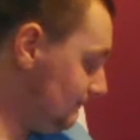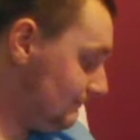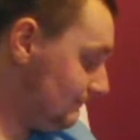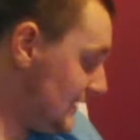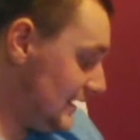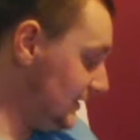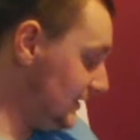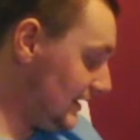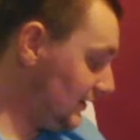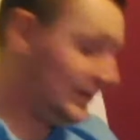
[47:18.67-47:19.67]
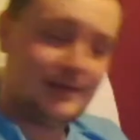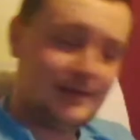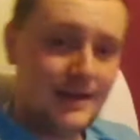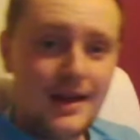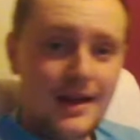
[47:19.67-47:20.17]
it's
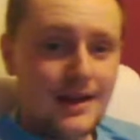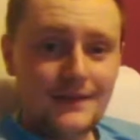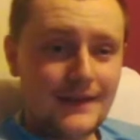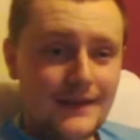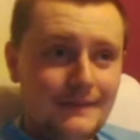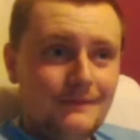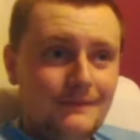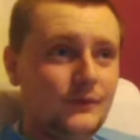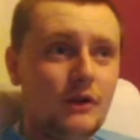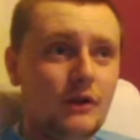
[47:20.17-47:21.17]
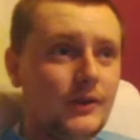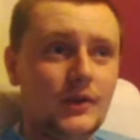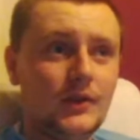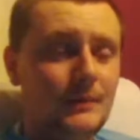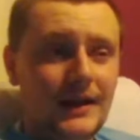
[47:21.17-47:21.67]
Torres
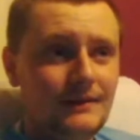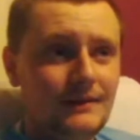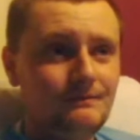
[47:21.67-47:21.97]
has been,